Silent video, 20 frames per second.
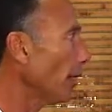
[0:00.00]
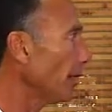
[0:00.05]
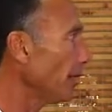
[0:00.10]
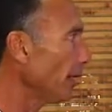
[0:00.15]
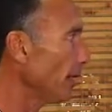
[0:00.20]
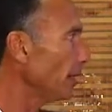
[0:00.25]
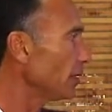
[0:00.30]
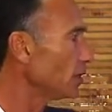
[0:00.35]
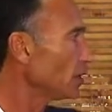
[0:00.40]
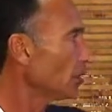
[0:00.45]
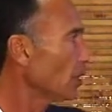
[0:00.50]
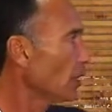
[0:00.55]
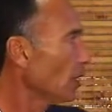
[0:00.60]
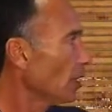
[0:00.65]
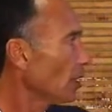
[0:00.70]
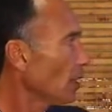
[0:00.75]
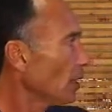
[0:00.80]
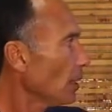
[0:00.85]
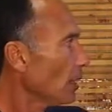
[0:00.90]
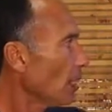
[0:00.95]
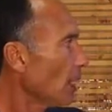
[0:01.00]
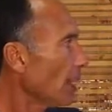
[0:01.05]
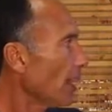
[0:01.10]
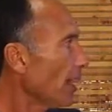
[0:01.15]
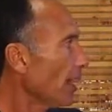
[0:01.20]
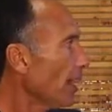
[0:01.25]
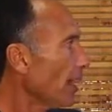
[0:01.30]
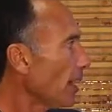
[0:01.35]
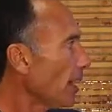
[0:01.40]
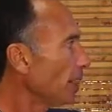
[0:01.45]
it is
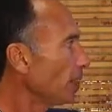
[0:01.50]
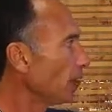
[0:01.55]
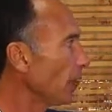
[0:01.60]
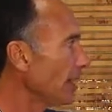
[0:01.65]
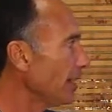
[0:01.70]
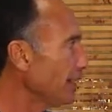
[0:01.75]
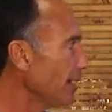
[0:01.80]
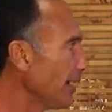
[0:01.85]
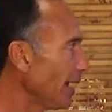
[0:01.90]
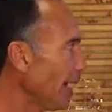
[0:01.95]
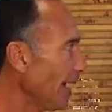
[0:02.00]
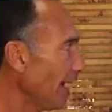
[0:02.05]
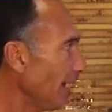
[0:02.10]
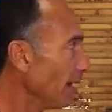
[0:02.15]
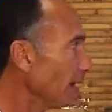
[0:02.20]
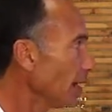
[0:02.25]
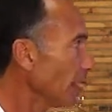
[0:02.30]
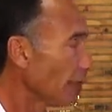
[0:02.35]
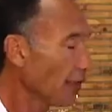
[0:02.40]
under NDA.